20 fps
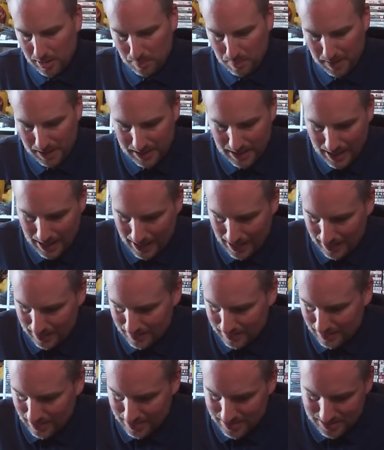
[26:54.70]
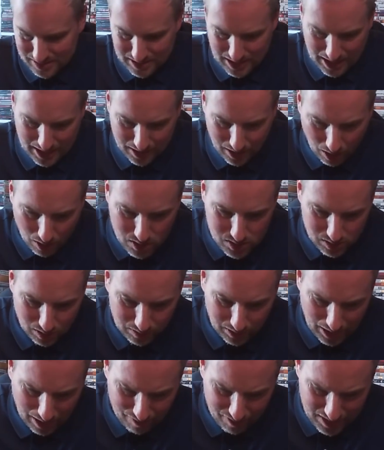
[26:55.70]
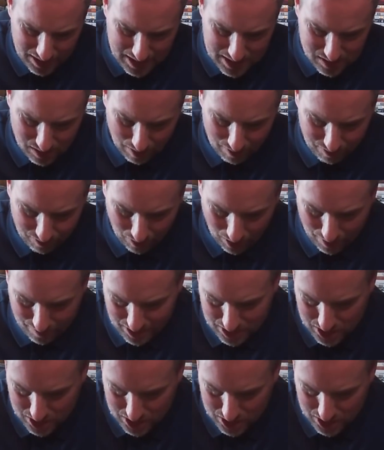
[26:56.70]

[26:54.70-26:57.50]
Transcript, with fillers: But yeah, it goes on. I think it's like 5